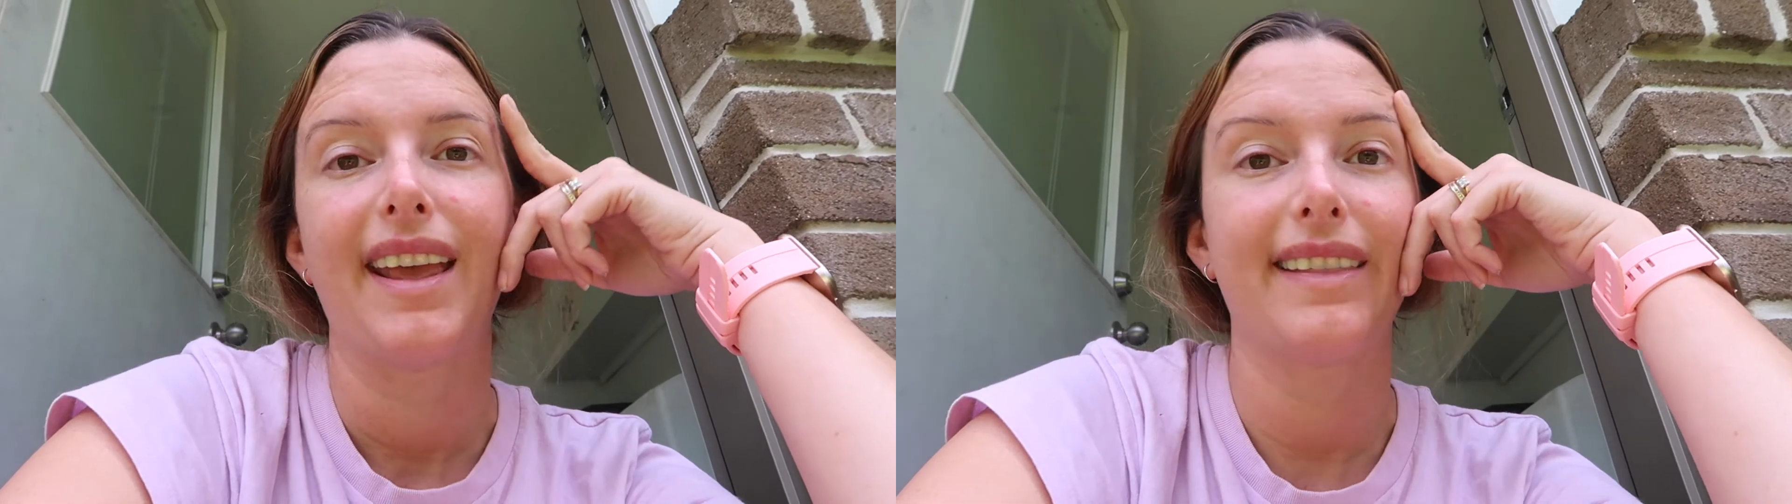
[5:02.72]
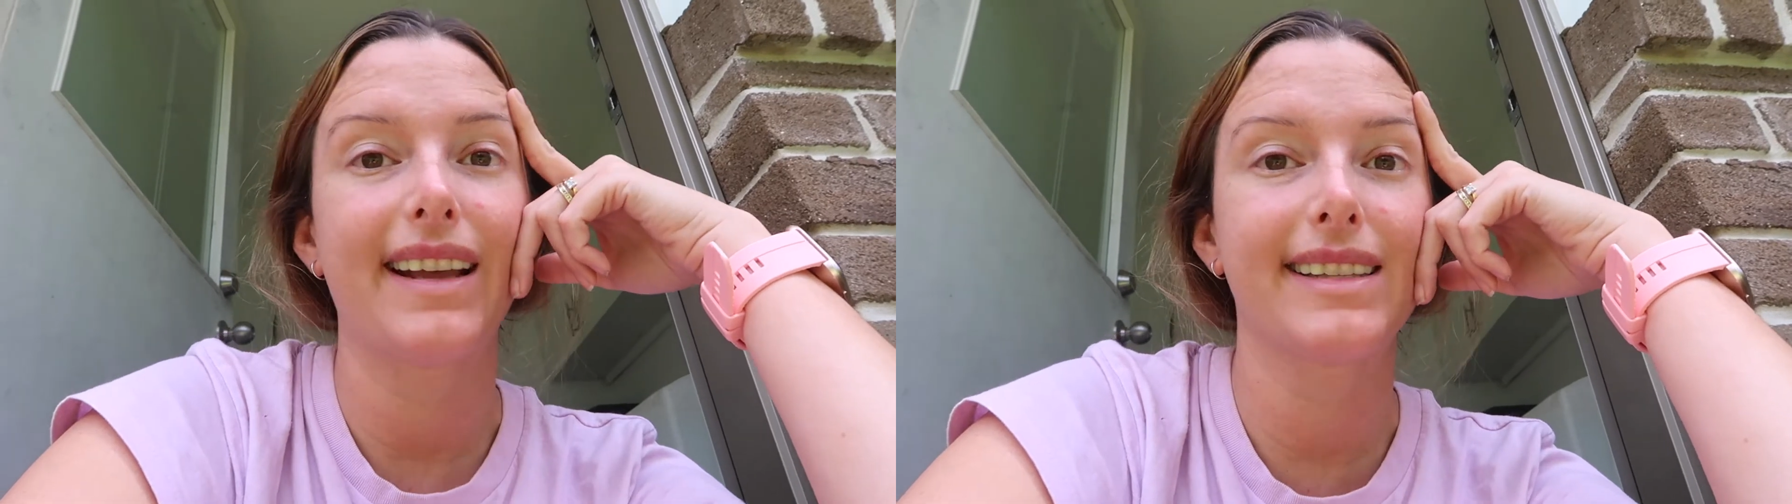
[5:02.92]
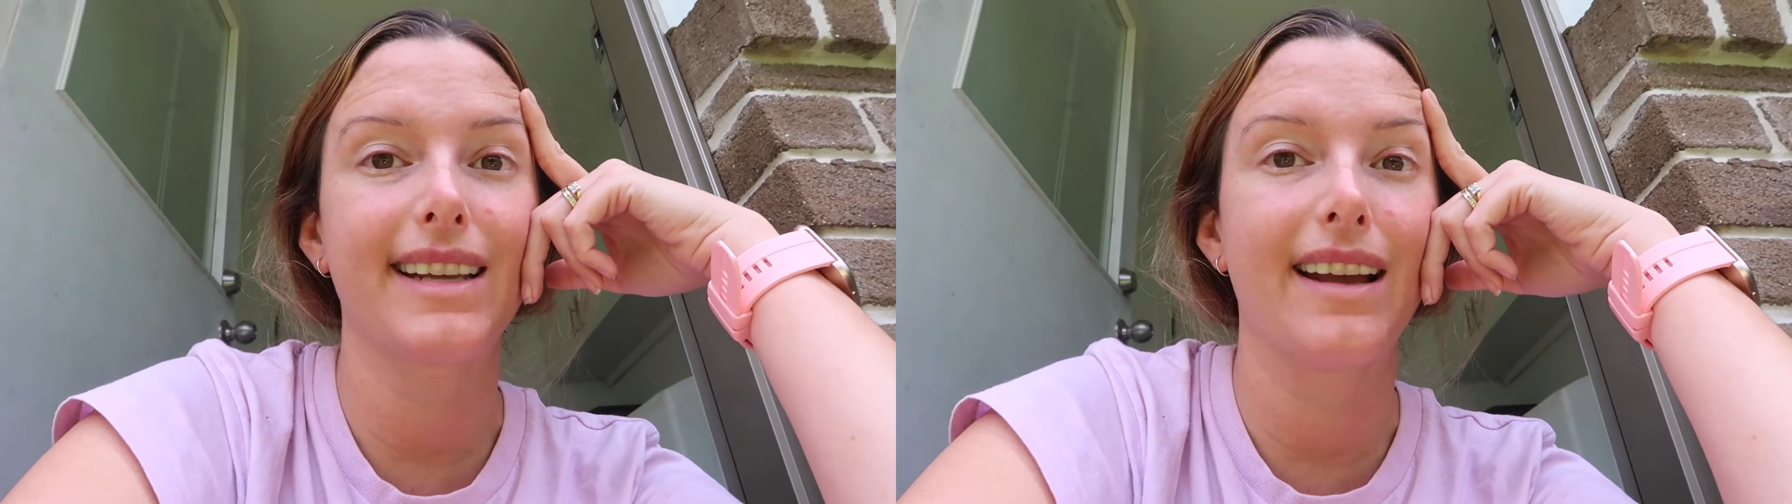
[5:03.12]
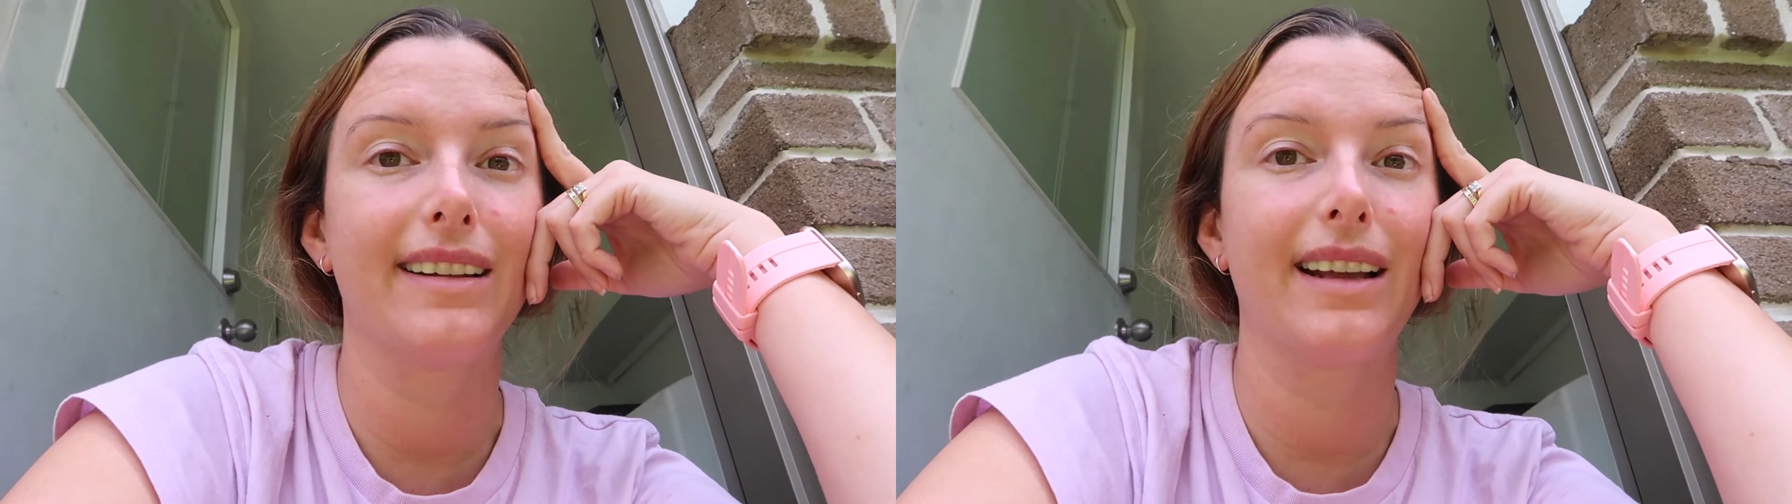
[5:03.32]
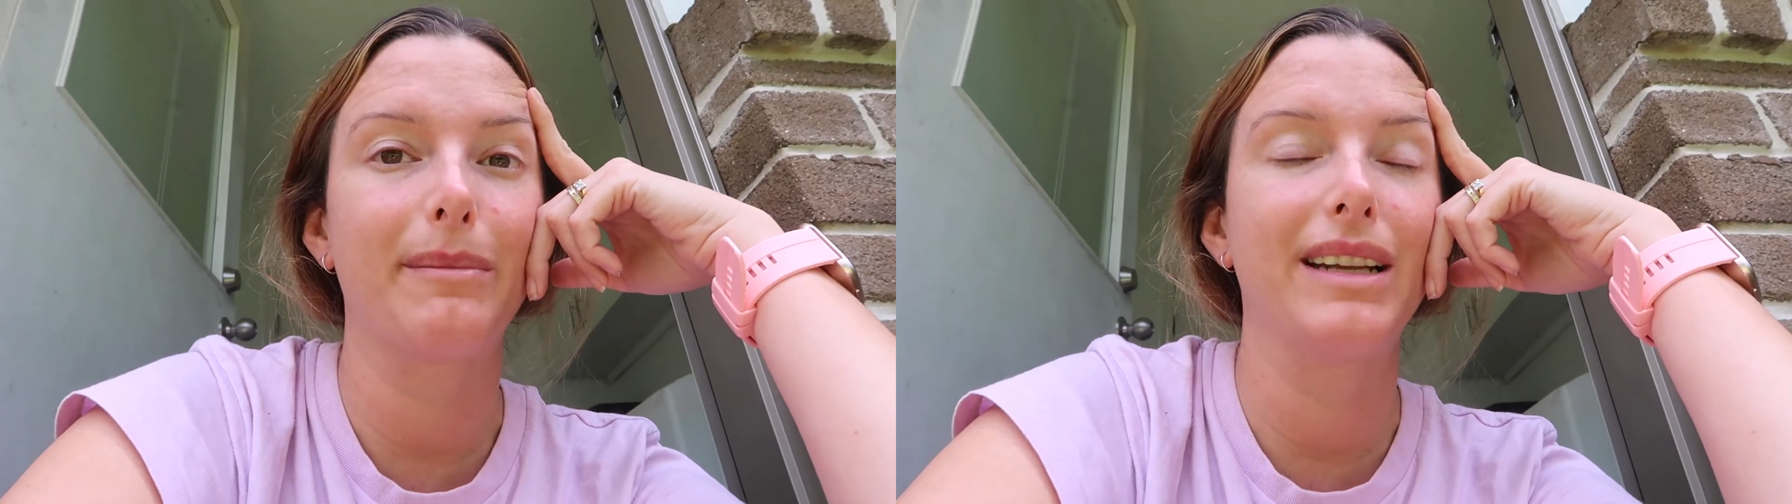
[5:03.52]
That's kind
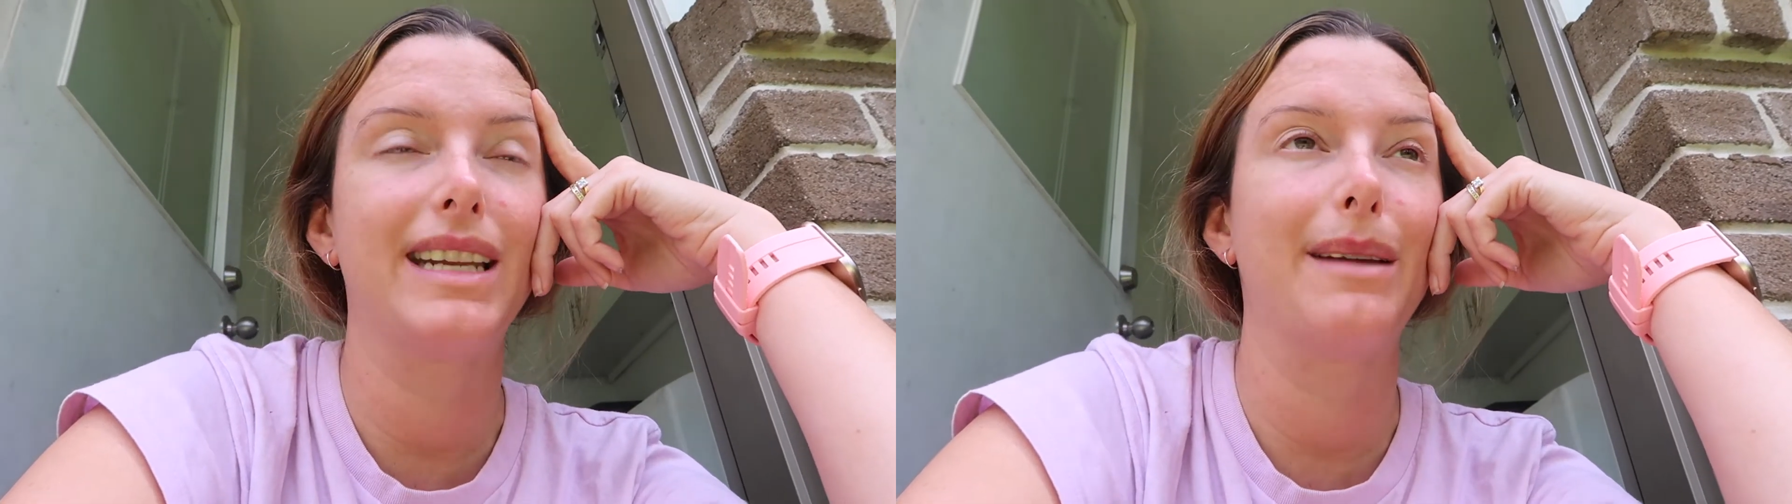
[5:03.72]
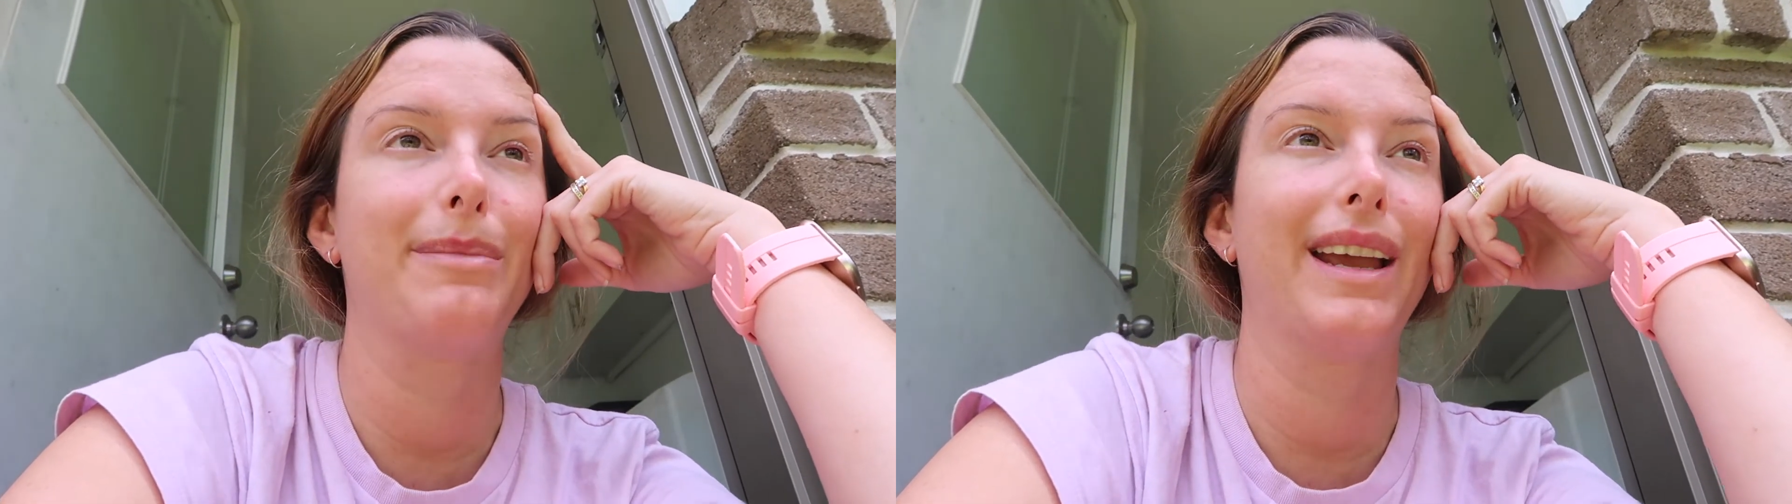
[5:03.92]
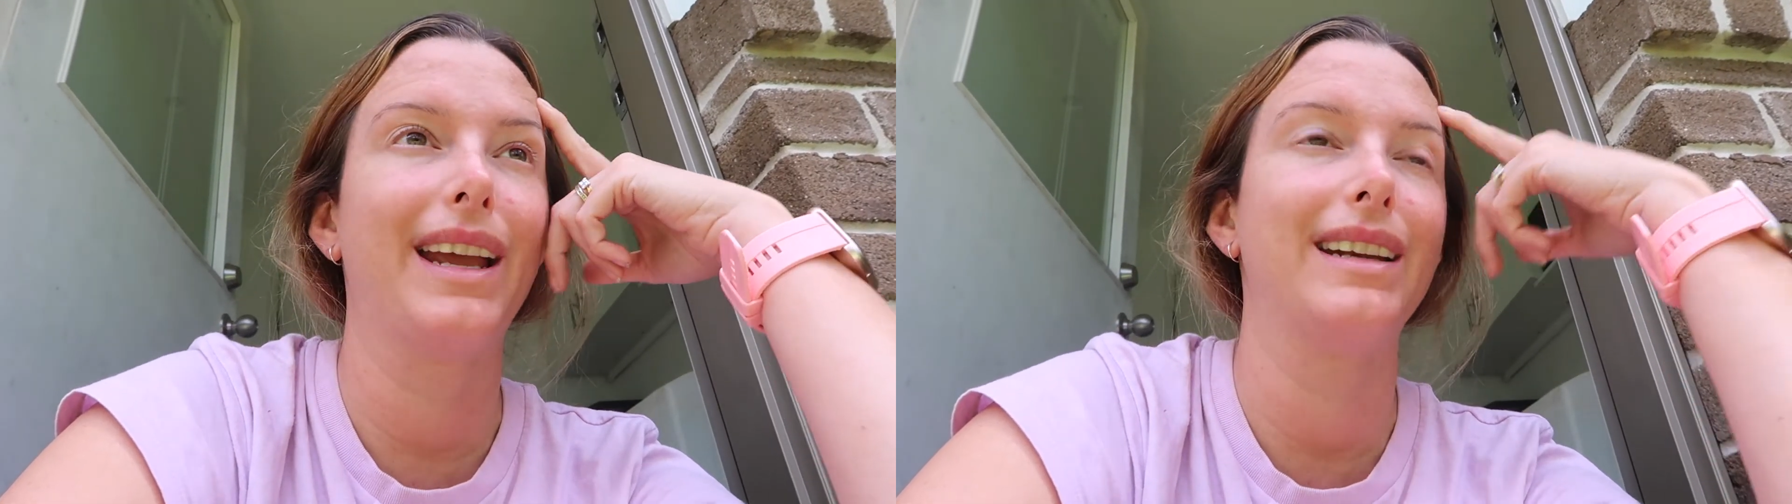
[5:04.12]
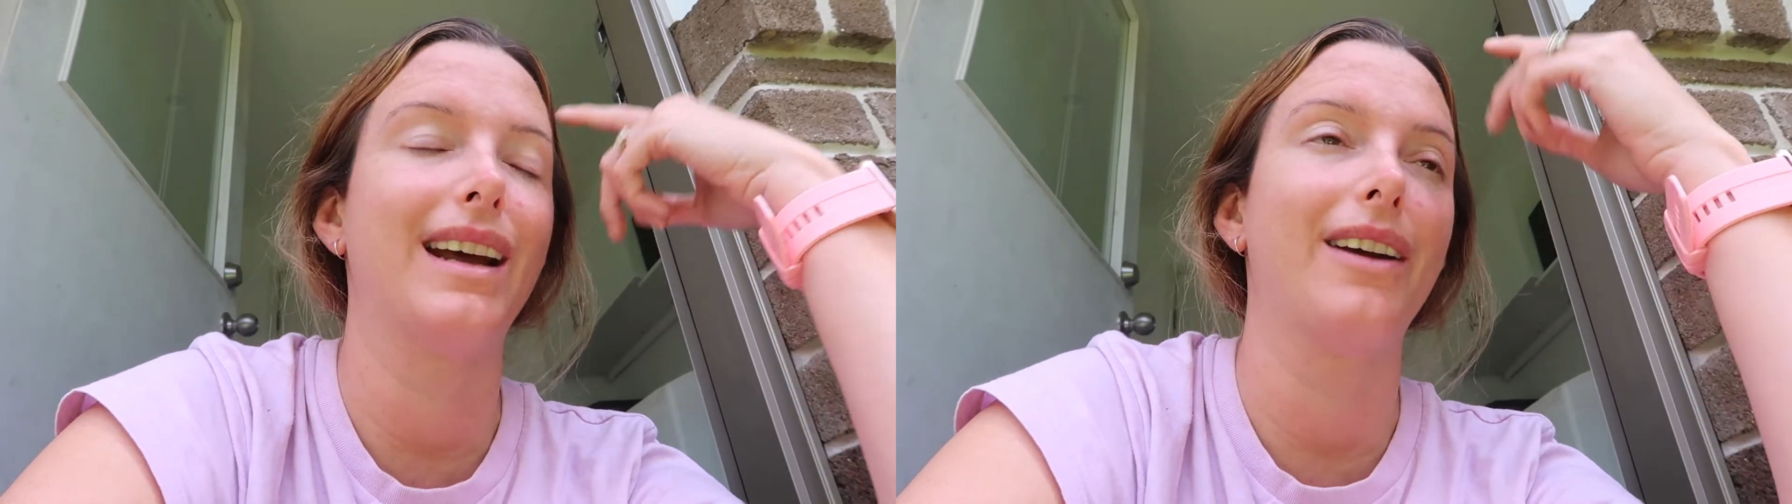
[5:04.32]
of like my day planned.